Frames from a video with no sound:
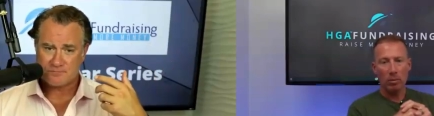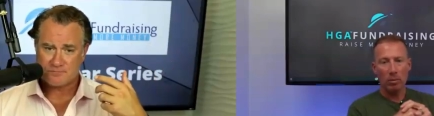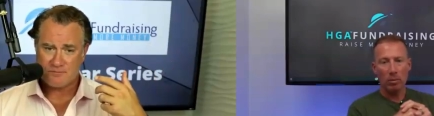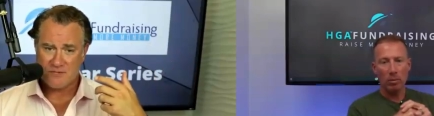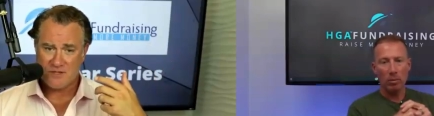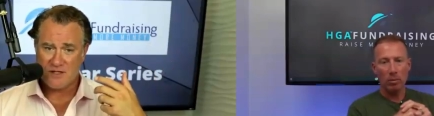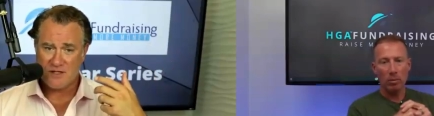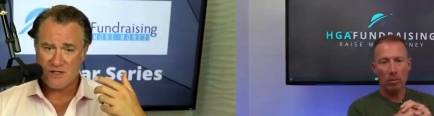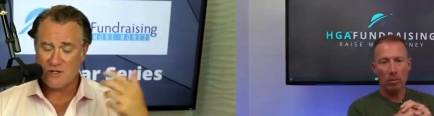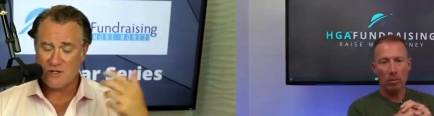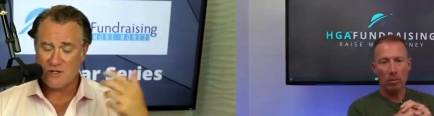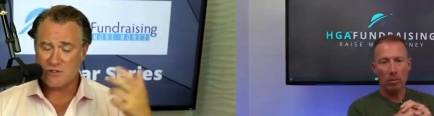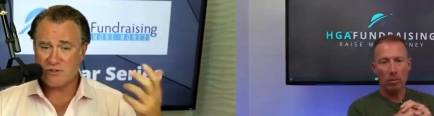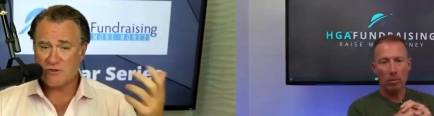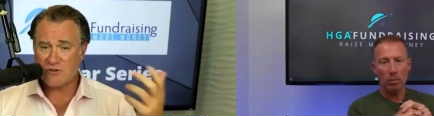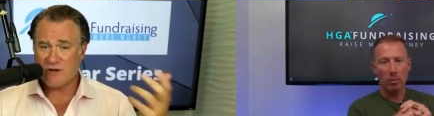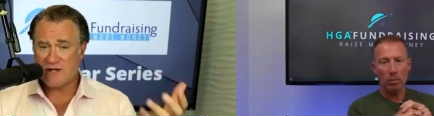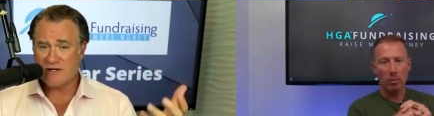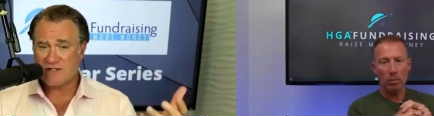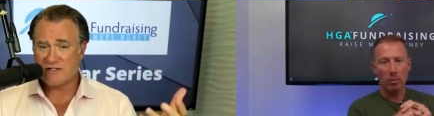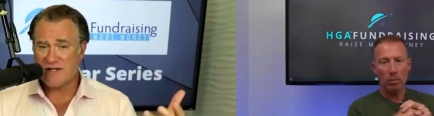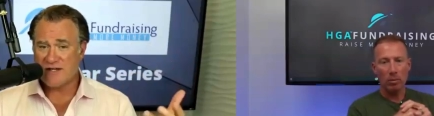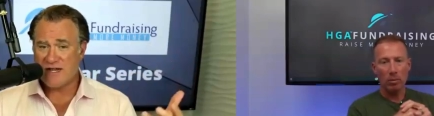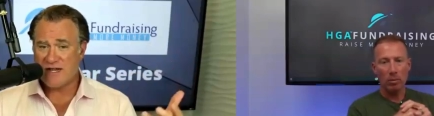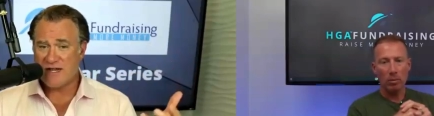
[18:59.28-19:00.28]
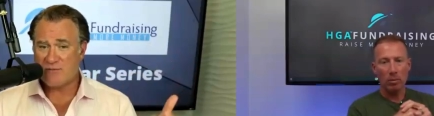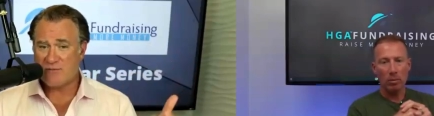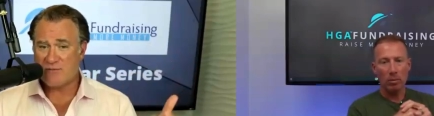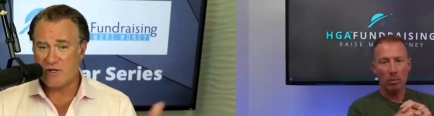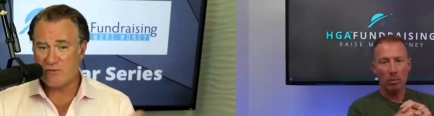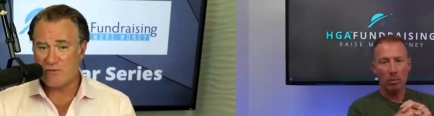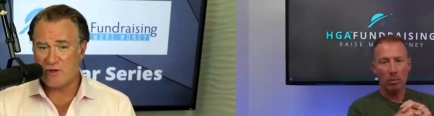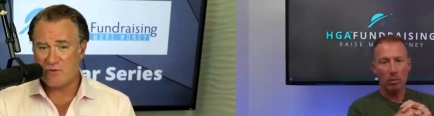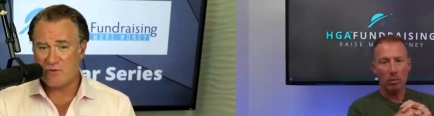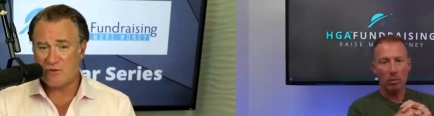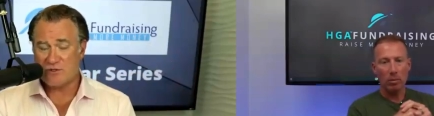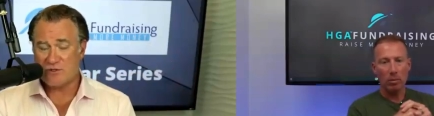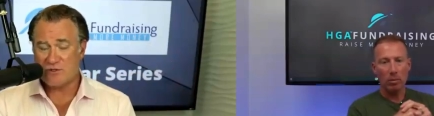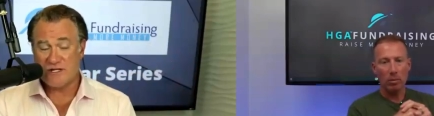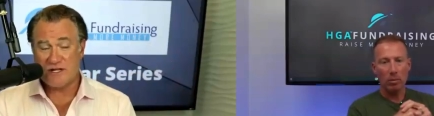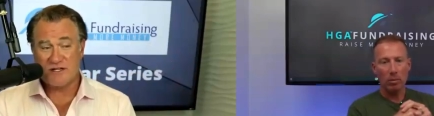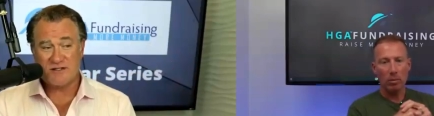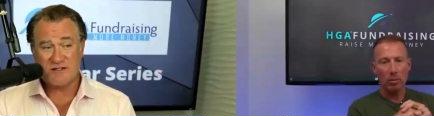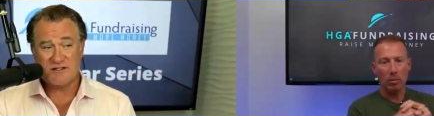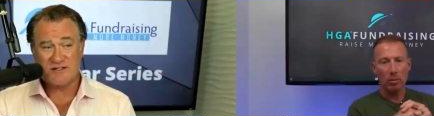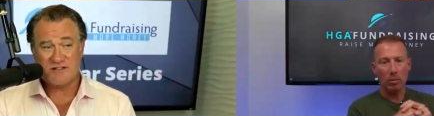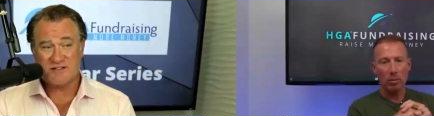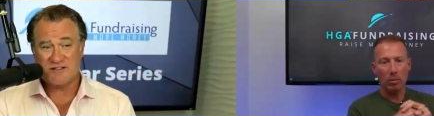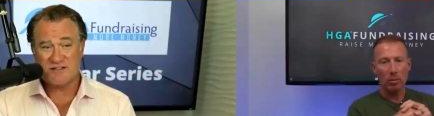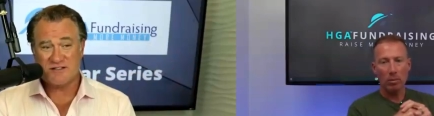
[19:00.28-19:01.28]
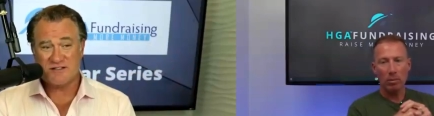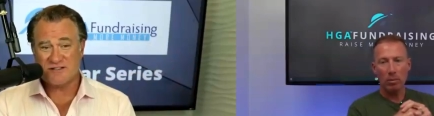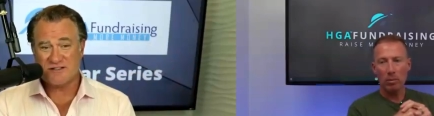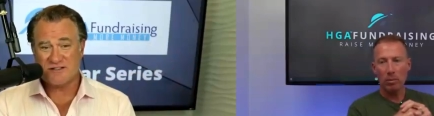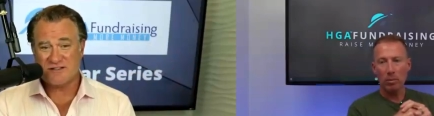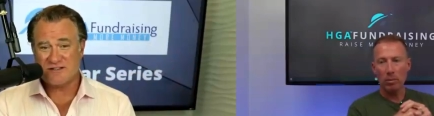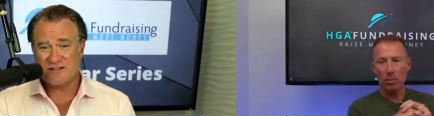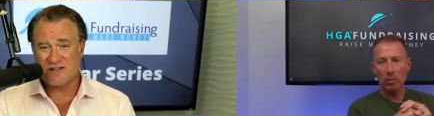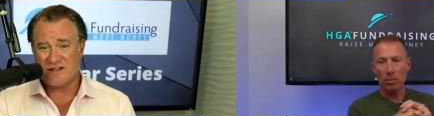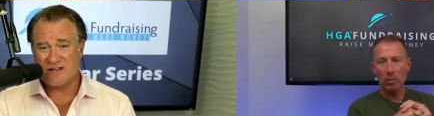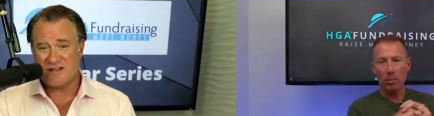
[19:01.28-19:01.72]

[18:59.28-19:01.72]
Speaker 1: here's a great example. I'm, I'm going to tell you, this is, uh,